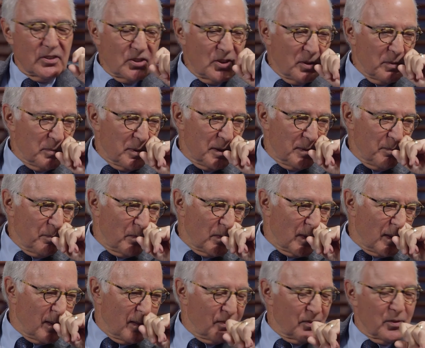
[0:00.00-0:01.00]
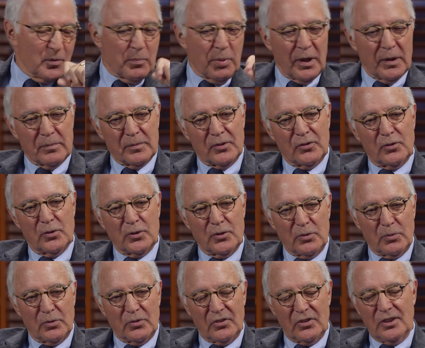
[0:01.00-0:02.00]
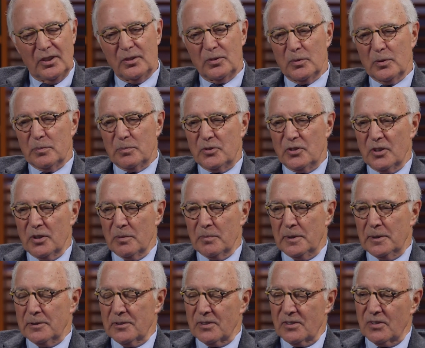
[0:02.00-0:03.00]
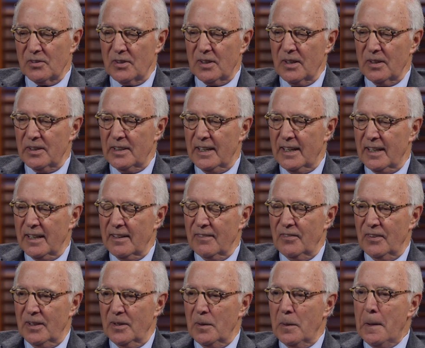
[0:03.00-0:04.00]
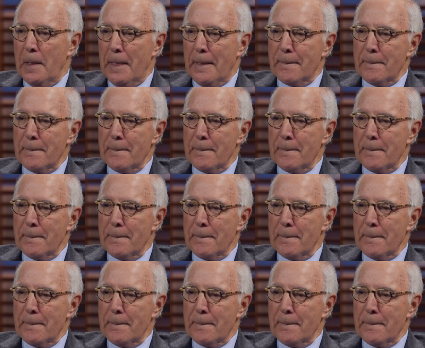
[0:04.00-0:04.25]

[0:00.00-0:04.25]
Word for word: chairman of the Department of Surgery was an interim chairman, a cardiac fellow.